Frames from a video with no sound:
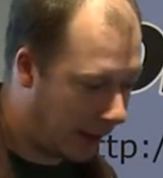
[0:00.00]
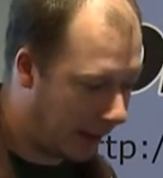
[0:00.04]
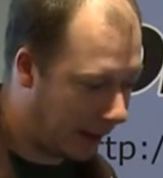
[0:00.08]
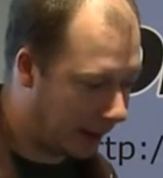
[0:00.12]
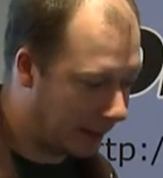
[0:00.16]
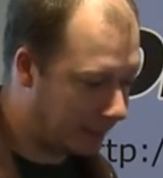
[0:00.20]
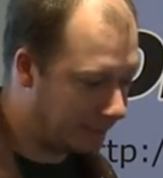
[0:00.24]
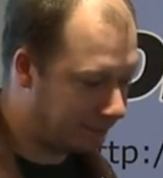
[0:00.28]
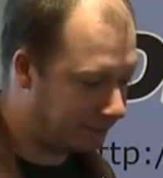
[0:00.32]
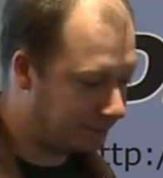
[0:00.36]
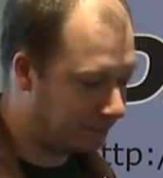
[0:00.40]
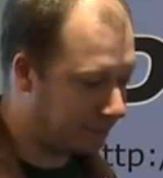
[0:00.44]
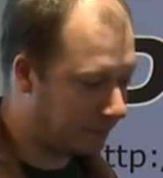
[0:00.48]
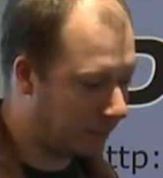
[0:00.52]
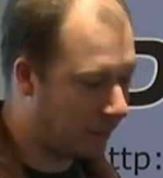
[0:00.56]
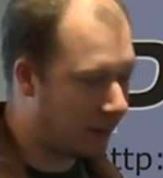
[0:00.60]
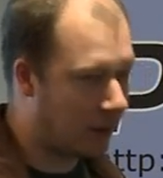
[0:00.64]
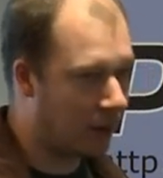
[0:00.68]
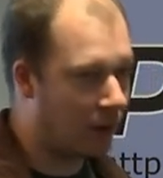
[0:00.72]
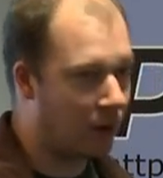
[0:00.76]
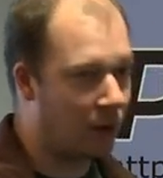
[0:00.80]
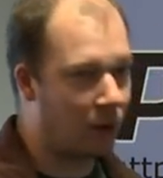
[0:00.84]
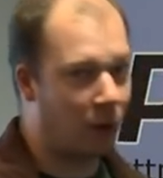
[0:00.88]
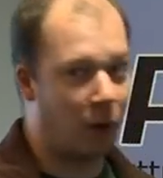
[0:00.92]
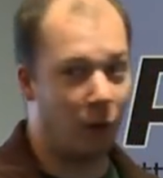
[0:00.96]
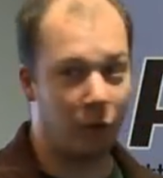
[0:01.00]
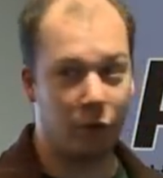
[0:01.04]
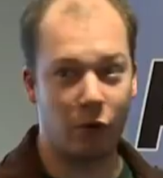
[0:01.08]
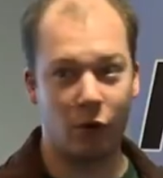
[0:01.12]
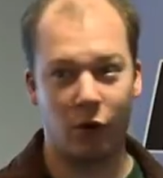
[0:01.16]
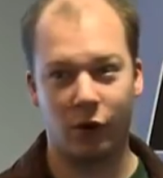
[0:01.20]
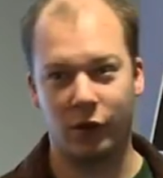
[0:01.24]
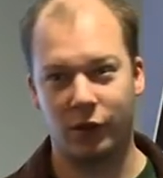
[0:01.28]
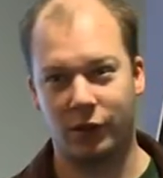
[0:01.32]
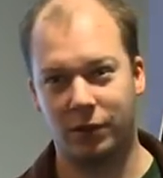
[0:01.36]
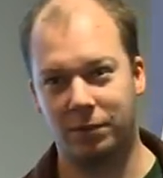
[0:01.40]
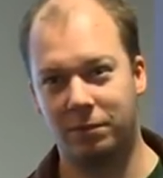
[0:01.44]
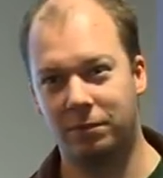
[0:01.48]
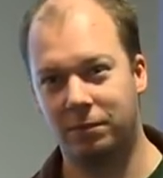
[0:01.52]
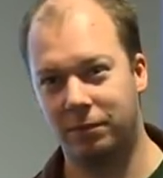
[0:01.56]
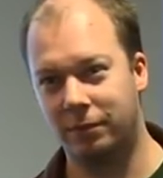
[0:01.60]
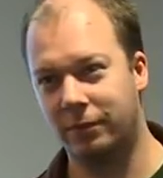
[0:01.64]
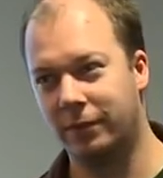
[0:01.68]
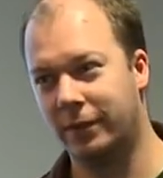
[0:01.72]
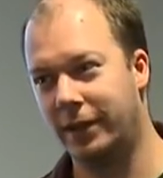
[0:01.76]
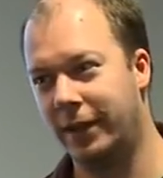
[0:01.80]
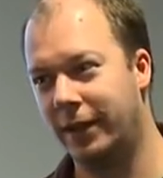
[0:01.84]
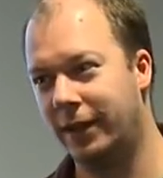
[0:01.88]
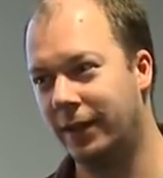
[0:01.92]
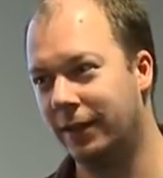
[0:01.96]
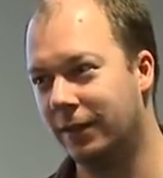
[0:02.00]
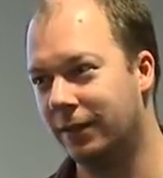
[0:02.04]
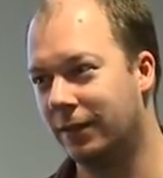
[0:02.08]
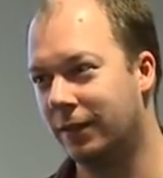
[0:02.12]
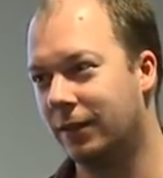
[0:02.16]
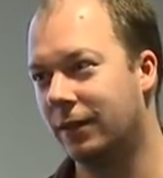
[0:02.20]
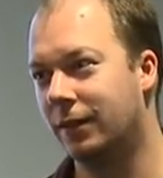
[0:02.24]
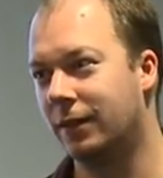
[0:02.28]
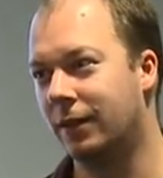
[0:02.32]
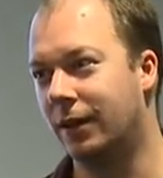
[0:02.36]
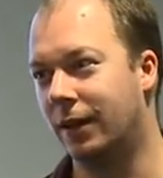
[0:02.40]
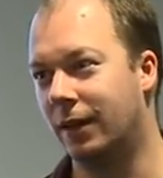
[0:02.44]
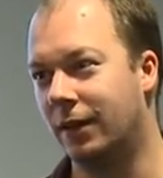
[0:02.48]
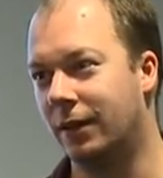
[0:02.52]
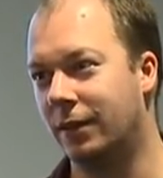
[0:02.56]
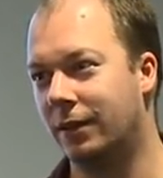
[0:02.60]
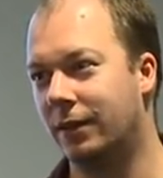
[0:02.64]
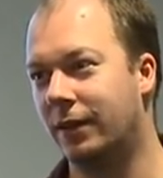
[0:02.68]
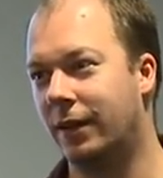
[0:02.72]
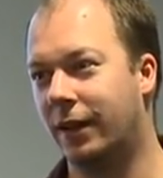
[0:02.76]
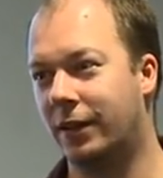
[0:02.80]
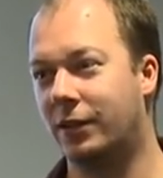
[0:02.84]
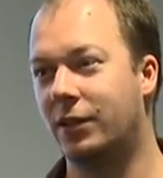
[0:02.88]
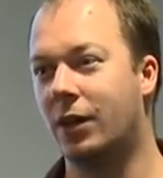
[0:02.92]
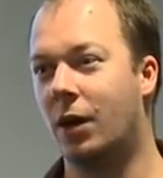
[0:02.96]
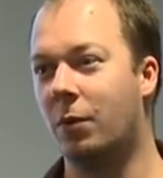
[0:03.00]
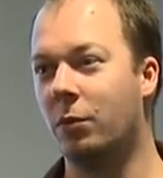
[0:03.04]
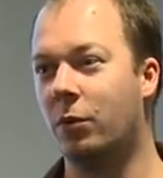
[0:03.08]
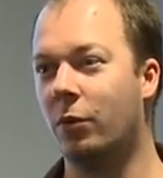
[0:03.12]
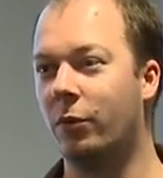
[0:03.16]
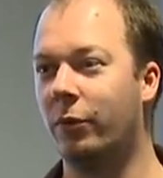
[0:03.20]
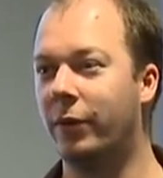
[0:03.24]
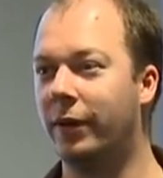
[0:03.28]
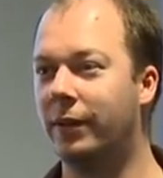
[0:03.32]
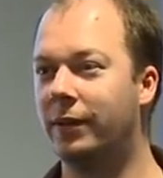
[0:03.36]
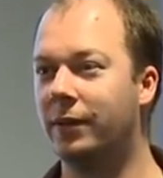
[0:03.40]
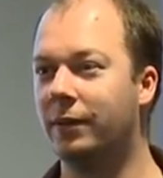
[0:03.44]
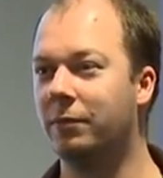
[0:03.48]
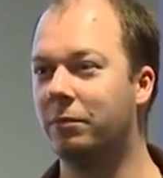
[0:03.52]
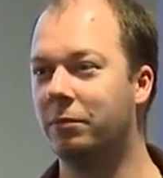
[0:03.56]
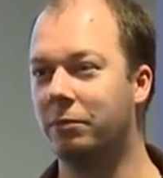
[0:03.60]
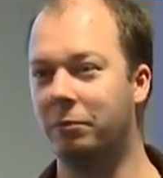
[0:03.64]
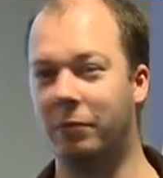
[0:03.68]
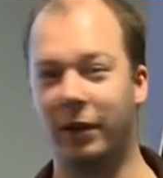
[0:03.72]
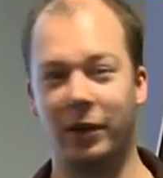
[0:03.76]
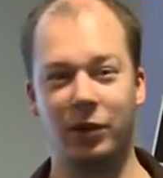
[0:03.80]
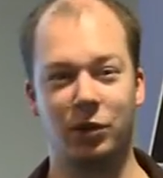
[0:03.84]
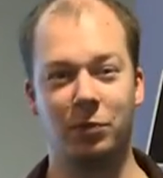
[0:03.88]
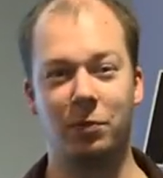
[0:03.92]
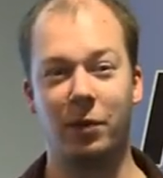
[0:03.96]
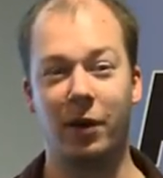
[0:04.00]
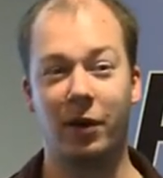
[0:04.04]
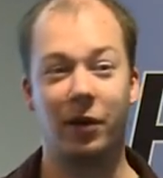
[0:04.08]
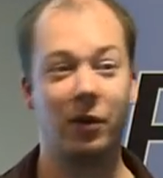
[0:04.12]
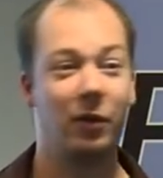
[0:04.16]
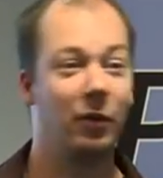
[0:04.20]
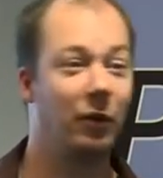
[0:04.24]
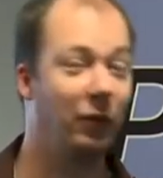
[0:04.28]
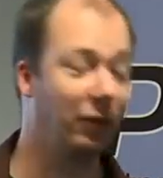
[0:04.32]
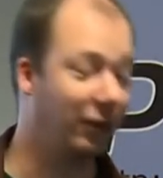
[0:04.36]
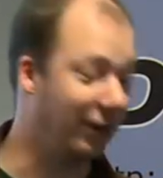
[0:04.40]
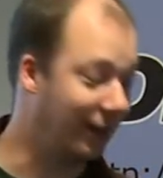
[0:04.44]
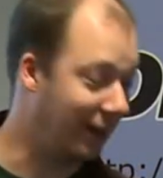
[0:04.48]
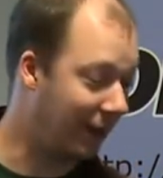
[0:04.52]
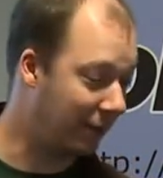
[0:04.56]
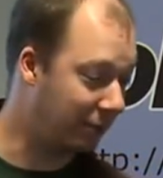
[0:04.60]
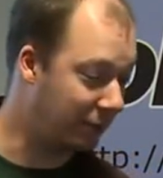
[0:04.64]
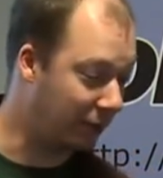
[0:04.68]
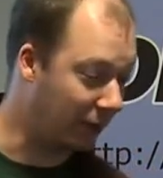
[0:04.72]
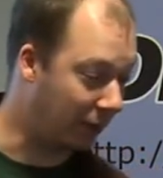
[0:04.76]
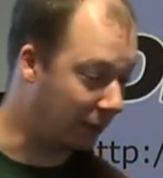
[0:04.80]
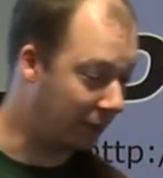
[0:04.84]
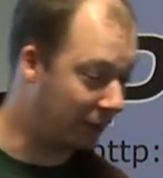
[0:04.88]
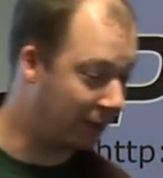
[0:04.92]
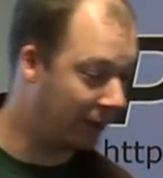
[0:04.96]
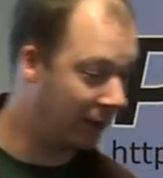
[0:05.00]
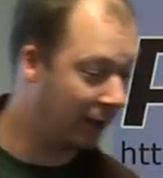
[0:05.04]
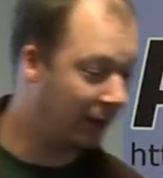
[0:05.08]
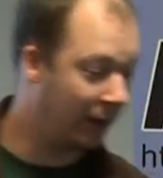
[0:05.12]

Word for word: Um, of course, the uh, example with benchmarking on your laptop.